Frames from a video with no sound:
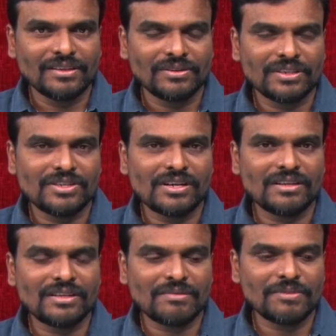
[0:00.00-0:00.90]
Okay,
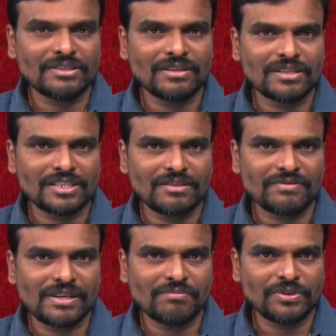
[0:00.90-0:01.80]
generally a method receives
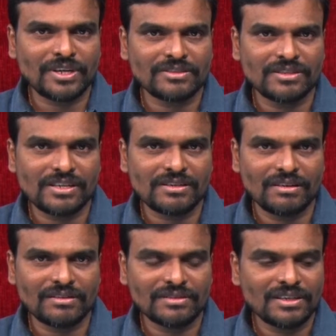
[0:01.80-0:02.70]
the input as
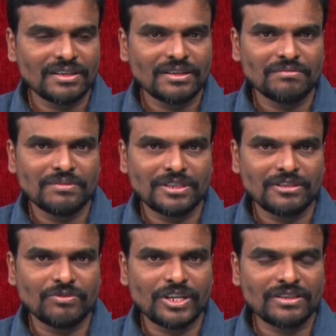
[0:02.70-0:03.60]
data, but
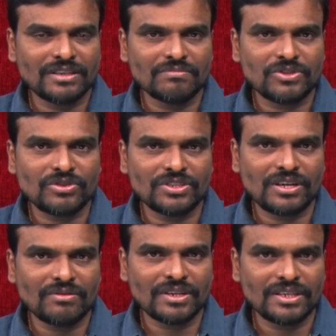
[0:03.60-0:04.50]
when it comes to a
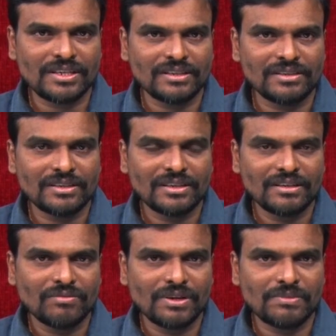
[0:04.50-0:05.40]
Java 8,
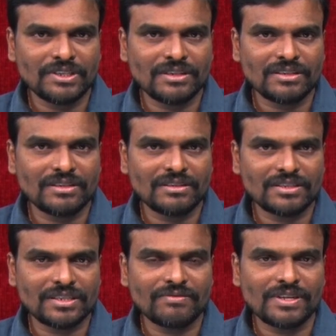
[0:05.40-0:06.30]
one method can
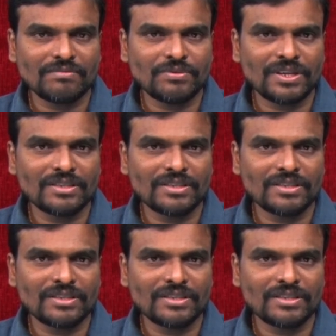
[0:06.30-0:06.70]
receive the input